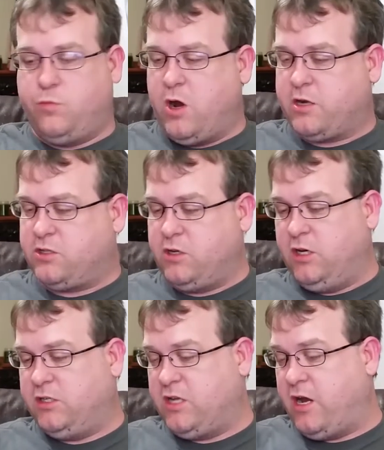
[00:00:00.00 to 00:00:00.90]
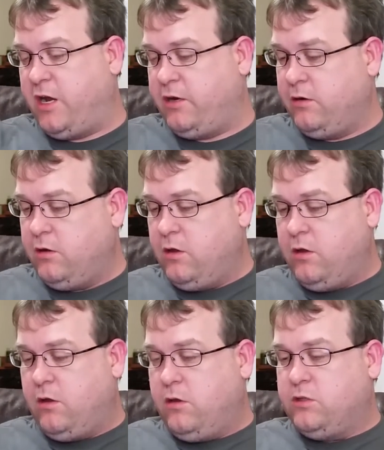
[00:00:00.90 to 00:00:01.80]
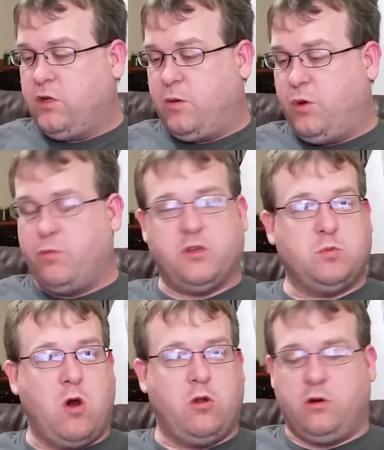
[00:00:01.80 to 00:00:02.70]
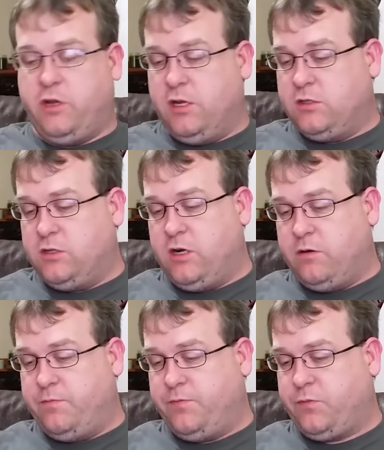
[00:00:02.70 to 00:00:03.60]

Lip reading: pockets on each side so I can put my smaller lens. Now,